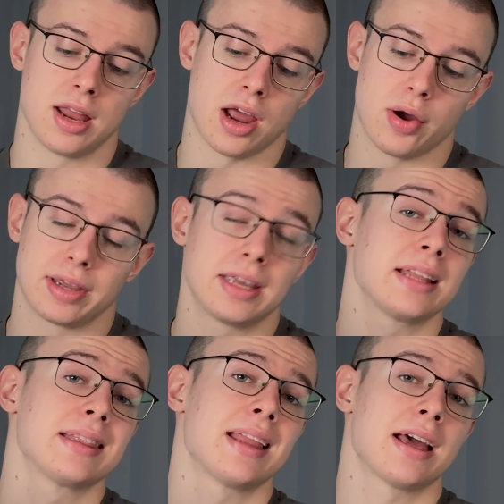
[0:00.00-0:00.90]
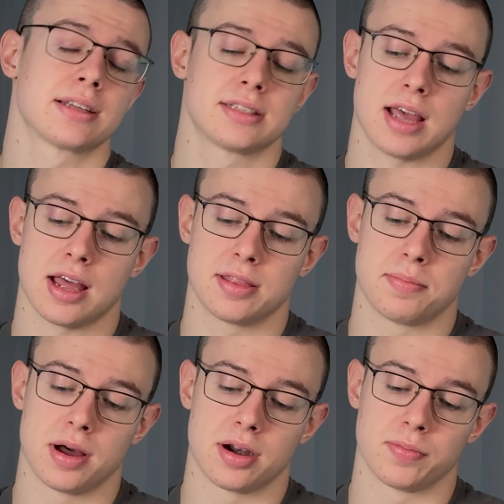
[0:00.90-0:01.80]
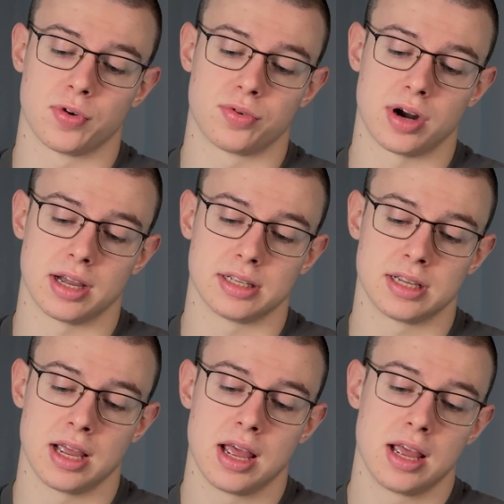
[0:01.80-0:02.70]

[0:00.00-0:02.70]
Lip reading: Now hit next at the bottom right.